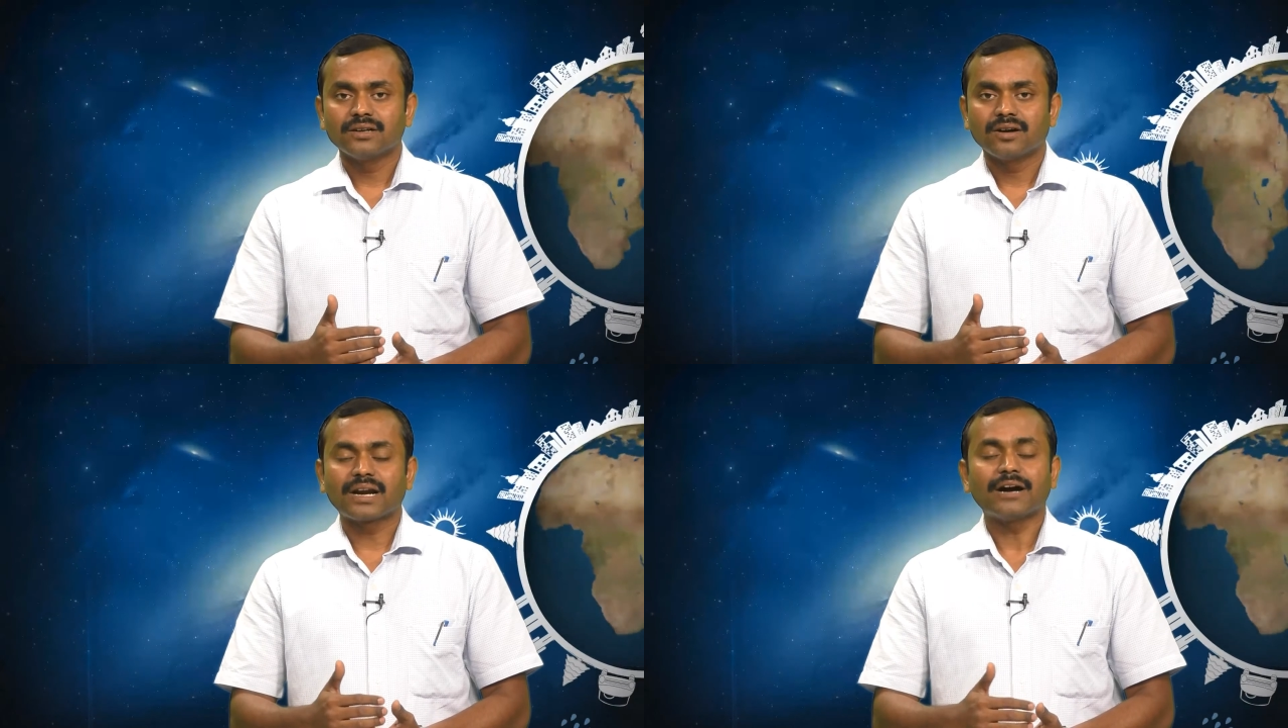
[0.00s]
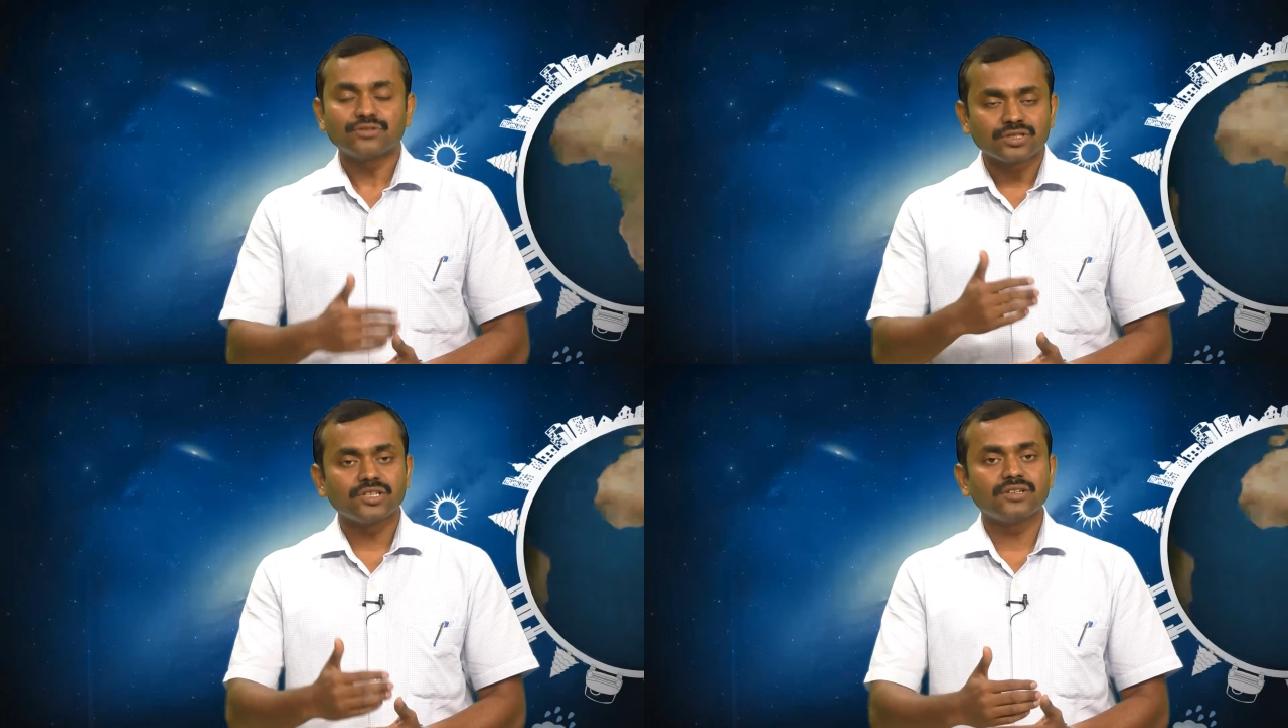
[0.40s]
or how
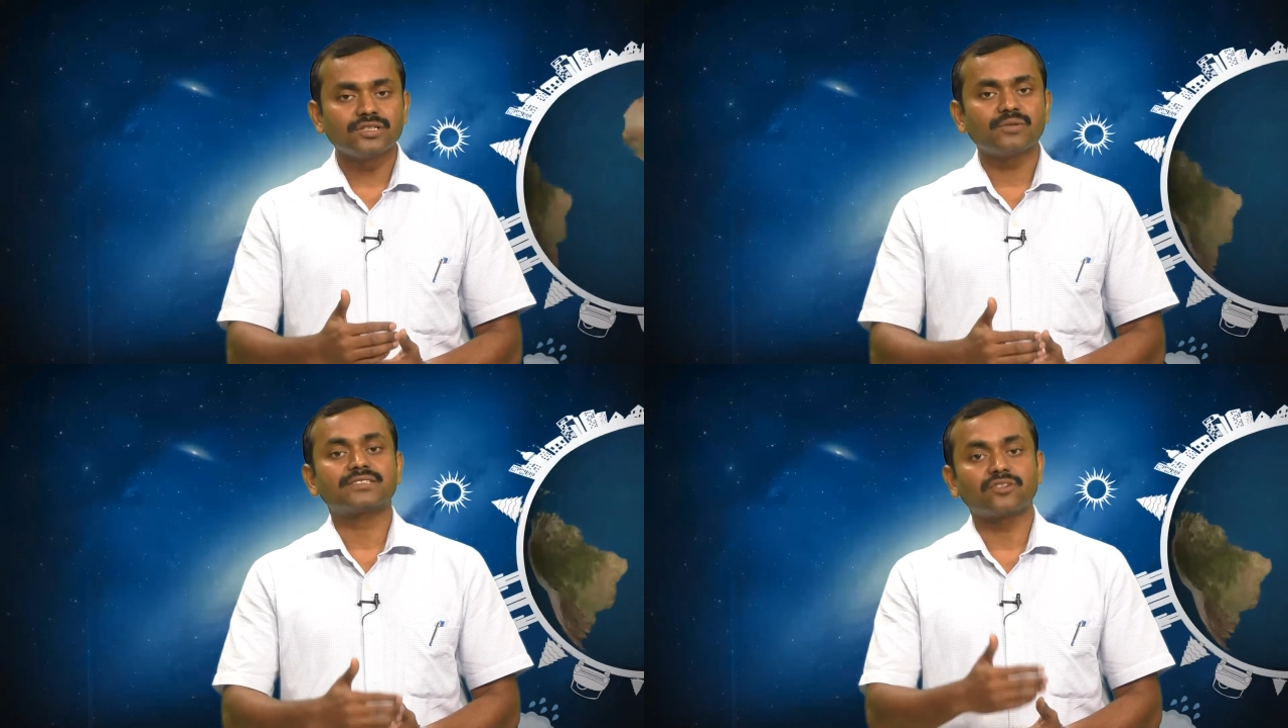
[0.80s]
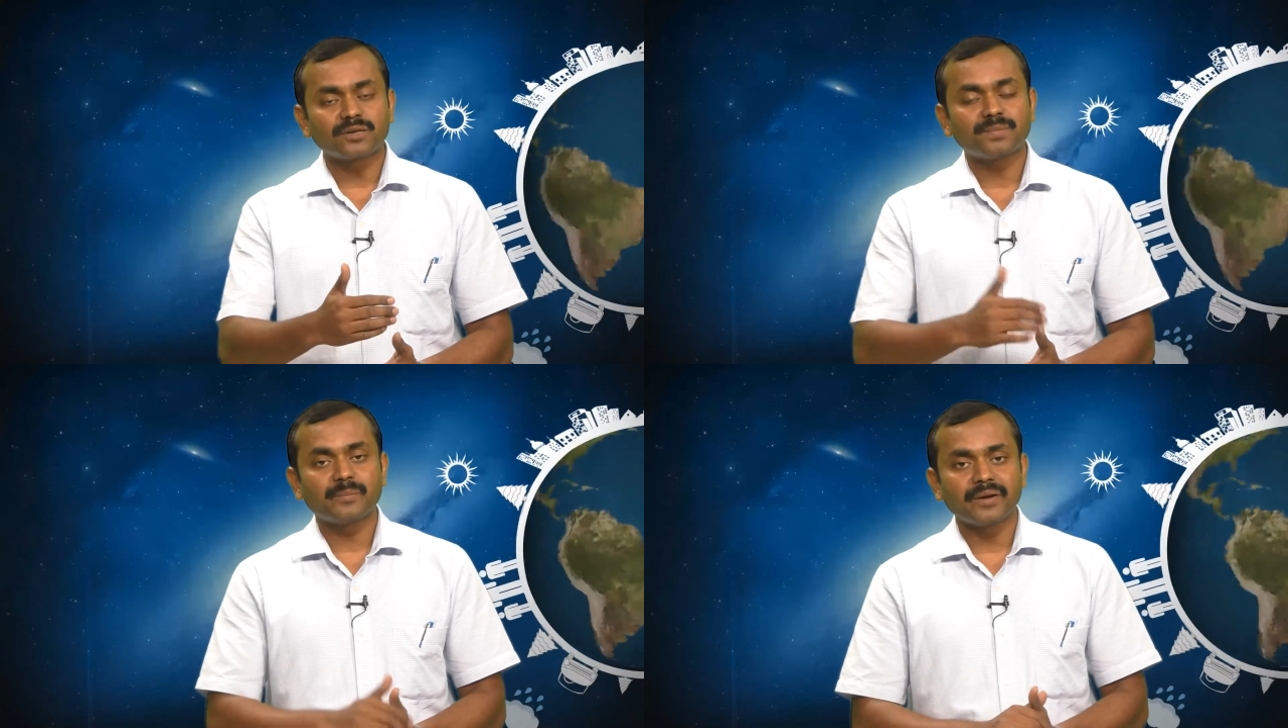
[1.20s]
sociology was
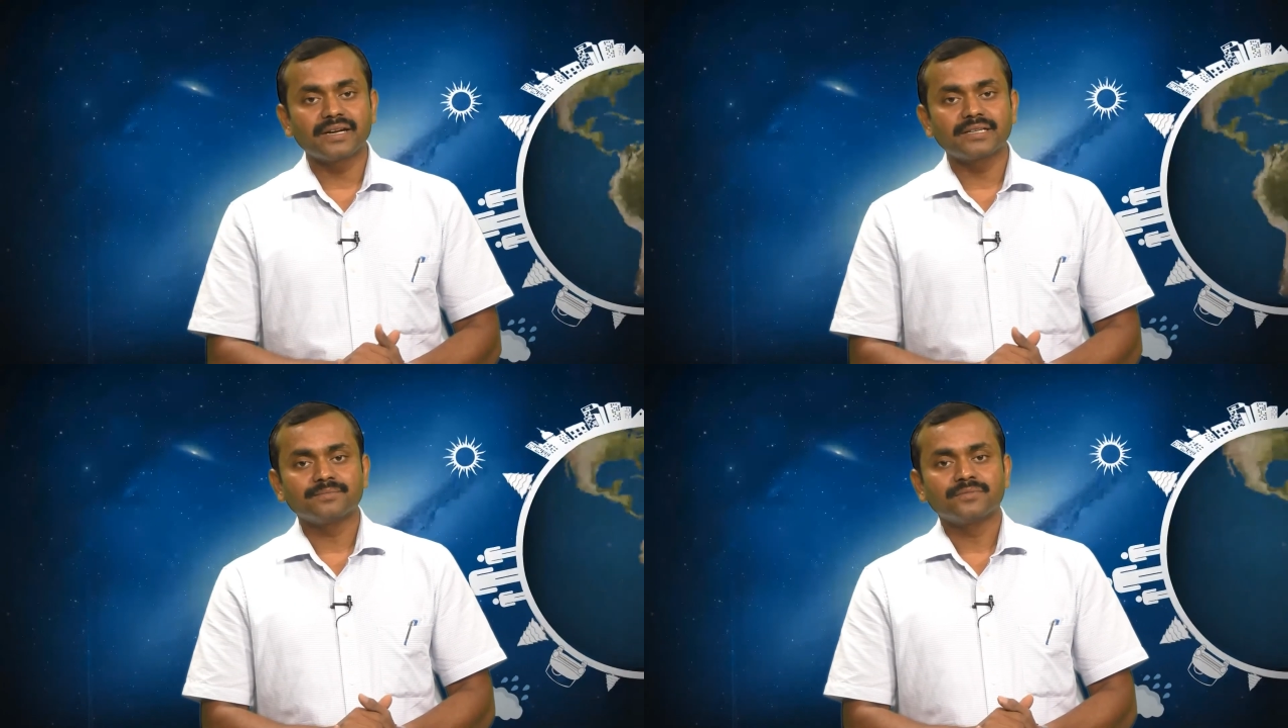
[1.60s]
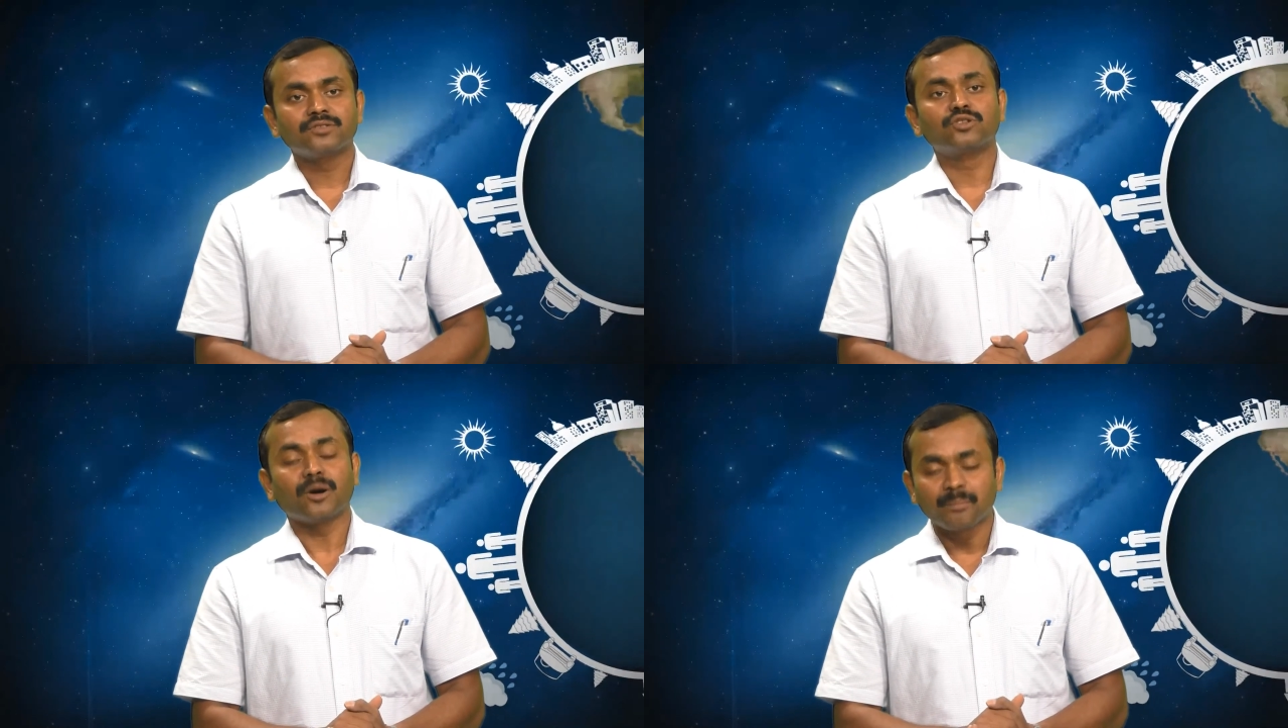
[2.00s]
not prepared
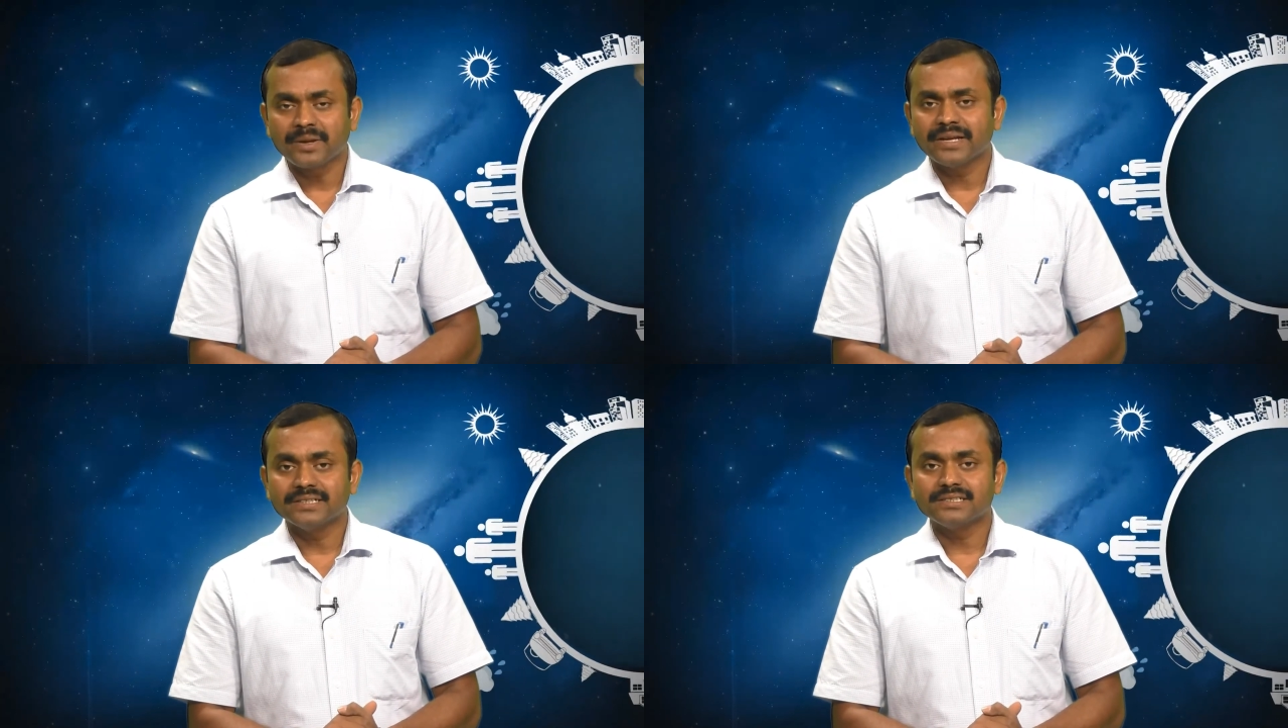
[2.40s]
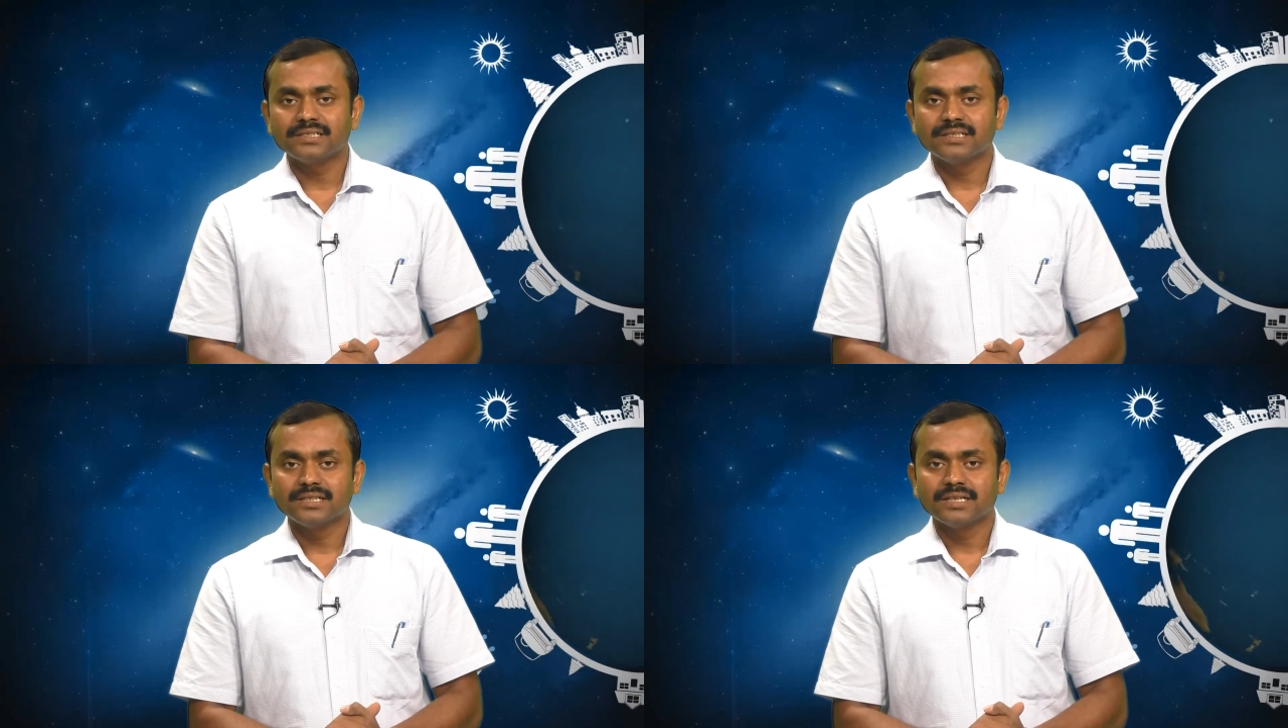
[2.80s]
to
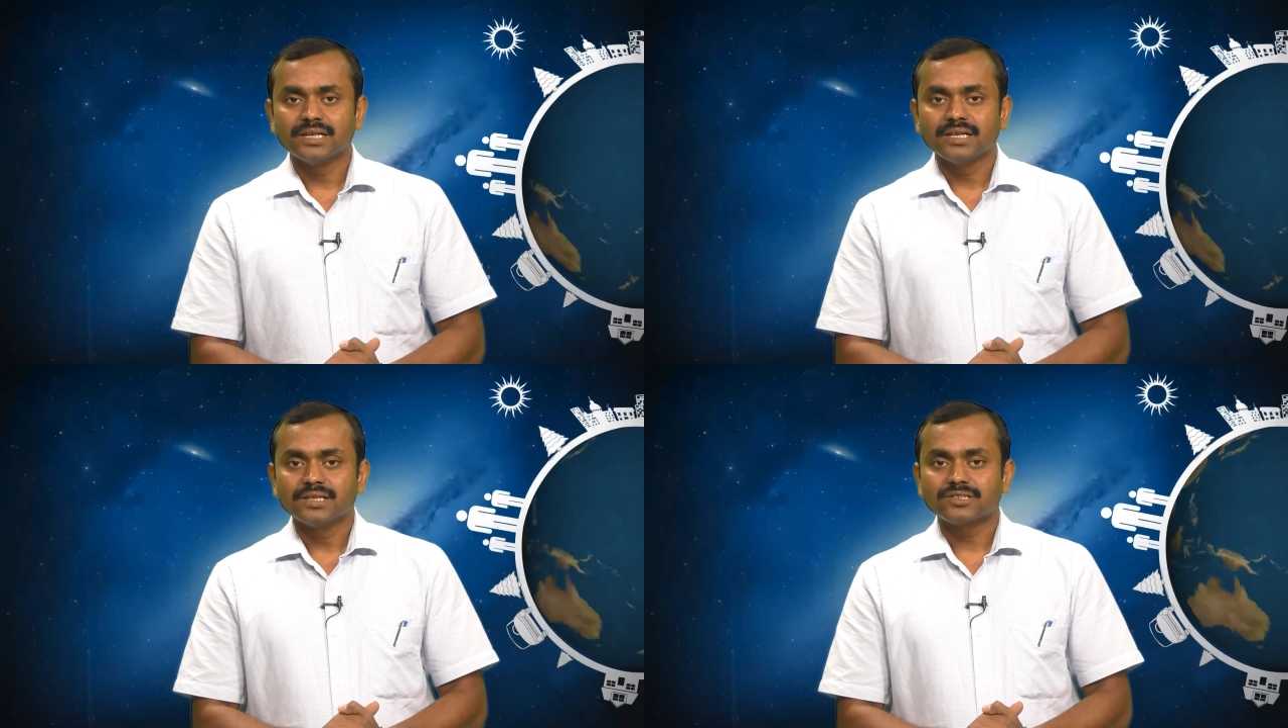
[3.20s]
comprehend